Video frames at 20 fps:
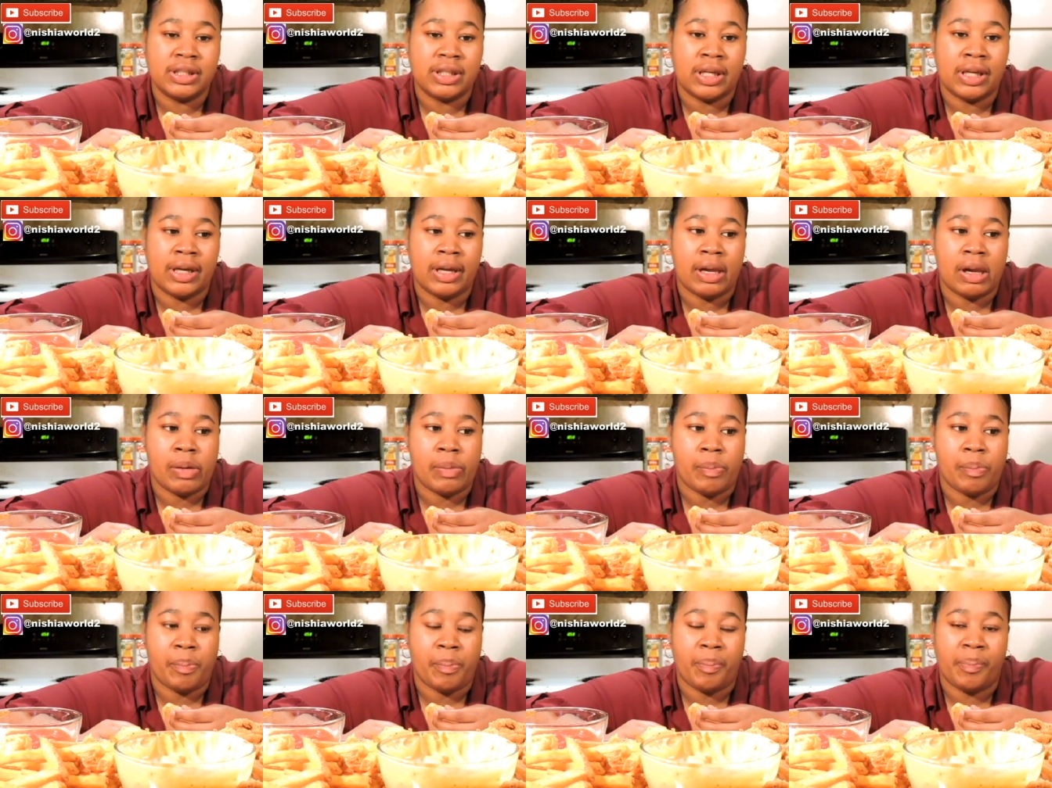
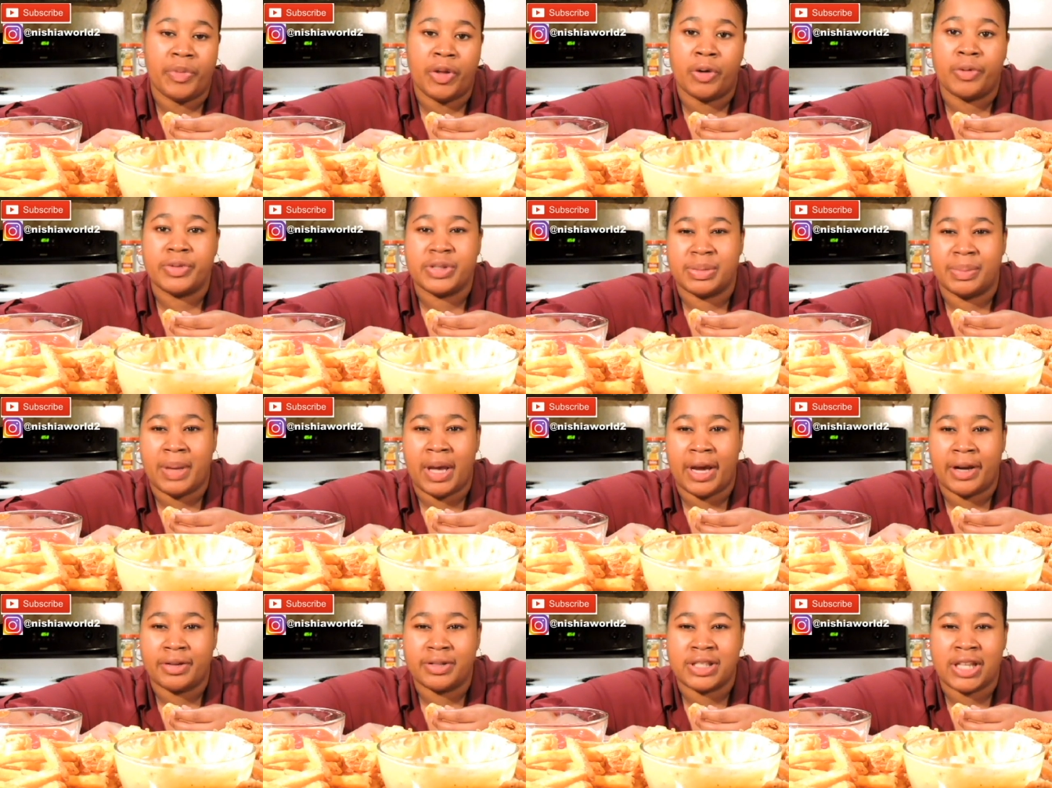um, those
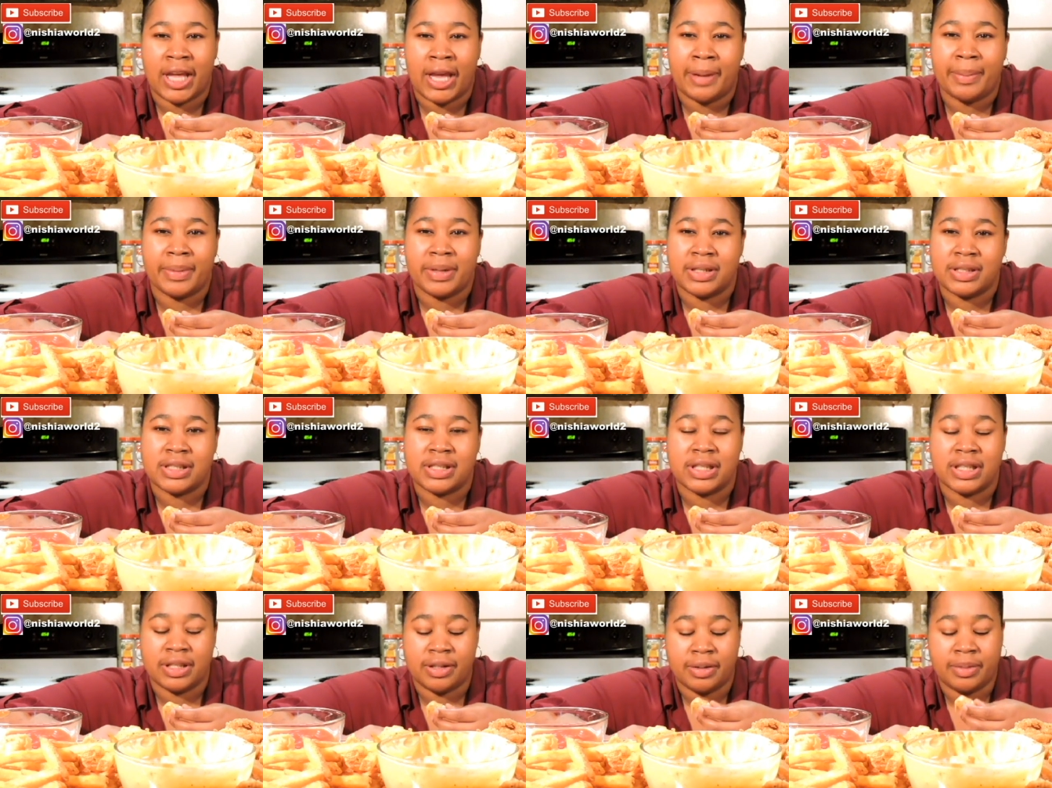matters happening
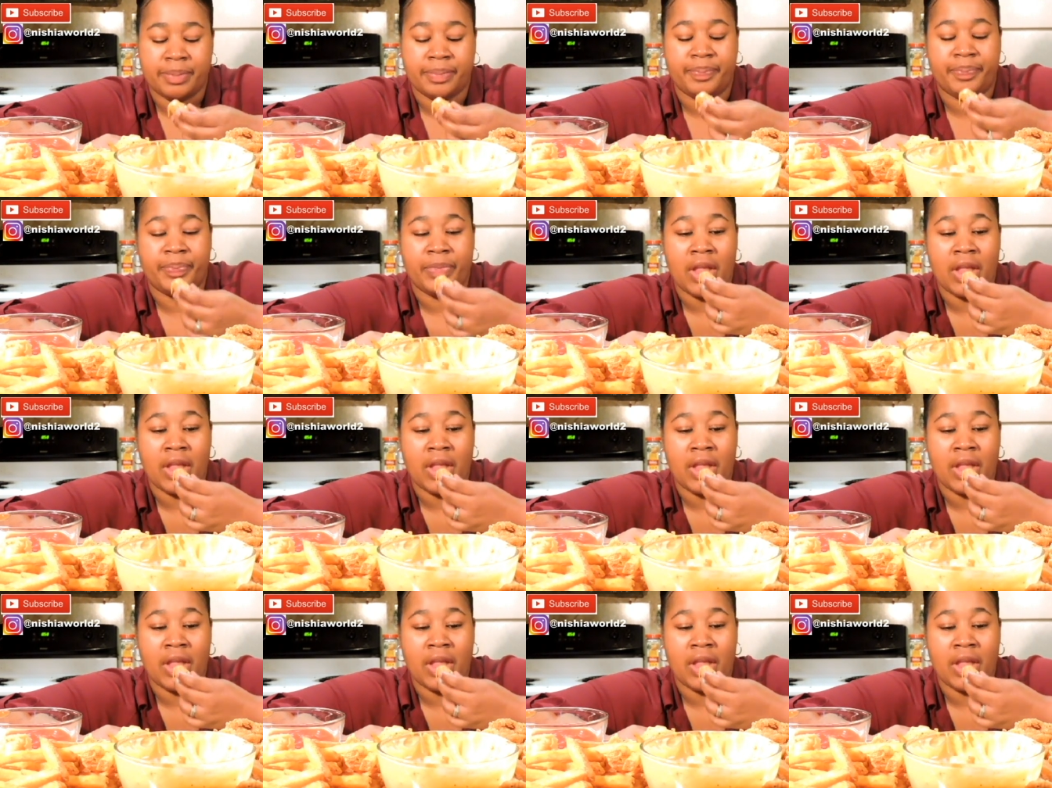to them.